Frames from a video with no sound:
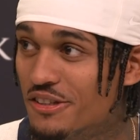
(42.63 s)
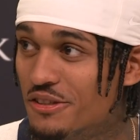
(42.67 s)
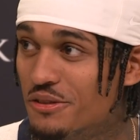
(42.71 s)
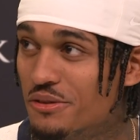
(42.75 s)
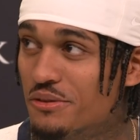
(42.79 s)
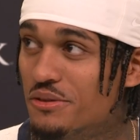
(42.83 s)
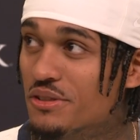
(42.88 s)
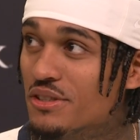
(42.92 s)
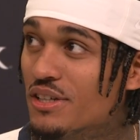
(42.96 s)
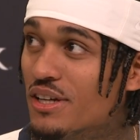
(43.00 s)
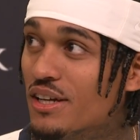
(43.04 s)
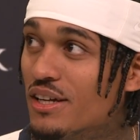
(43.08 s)
She
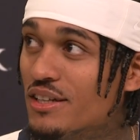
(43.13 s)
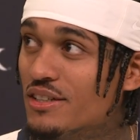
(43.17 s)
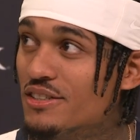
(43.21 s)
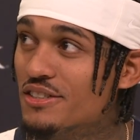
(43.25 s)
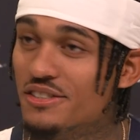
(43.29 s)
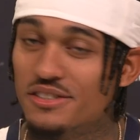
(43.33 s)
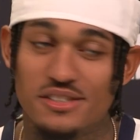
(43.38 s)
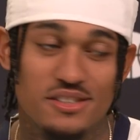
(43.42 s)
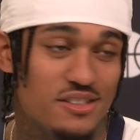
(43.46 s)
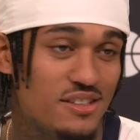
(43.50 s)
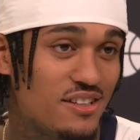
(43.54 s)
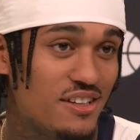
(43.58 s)
was
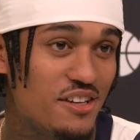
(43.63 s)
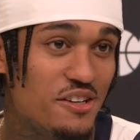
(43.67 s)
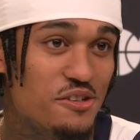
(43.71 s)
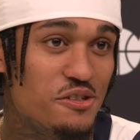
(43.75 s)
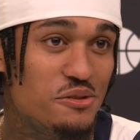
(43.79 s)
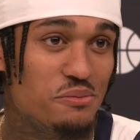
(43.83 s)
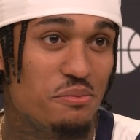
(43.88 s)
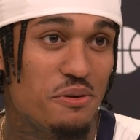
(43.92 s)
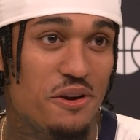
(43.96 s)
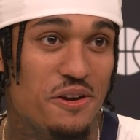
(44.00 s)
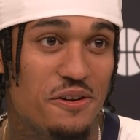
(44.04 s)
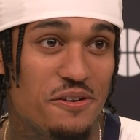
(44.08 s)
just, "Can you
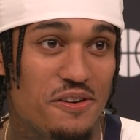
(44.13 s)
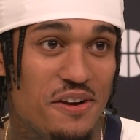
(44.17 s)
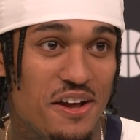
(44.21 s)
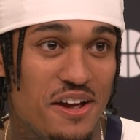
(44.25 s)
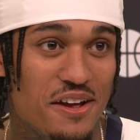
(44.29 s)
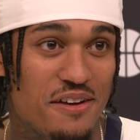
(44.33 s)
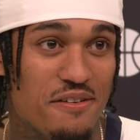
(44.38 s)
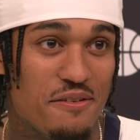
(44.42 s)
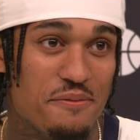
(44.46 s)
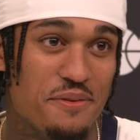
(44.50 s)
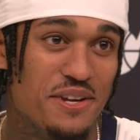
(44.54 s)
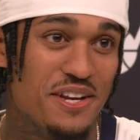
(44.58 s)
spell your
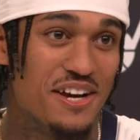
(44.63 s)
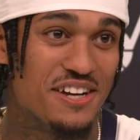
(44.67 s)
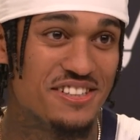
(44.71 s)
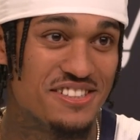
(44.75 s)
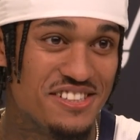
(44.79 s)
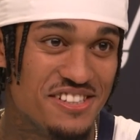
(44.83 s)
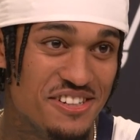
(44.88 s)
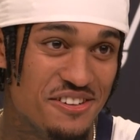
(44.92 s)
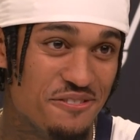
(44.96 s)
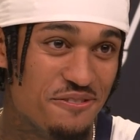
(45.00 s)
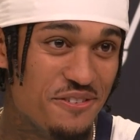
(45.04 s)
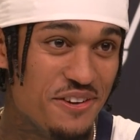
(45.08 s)
name?" I mean, y'all
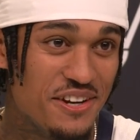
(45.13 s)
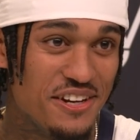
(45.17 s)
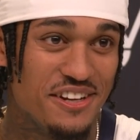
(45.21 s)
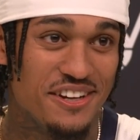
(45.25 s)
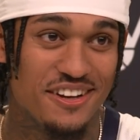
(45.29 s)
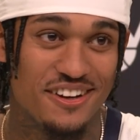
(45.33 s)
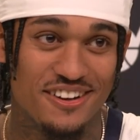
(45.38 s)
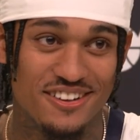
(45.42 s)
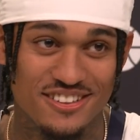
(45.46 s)
seen the video,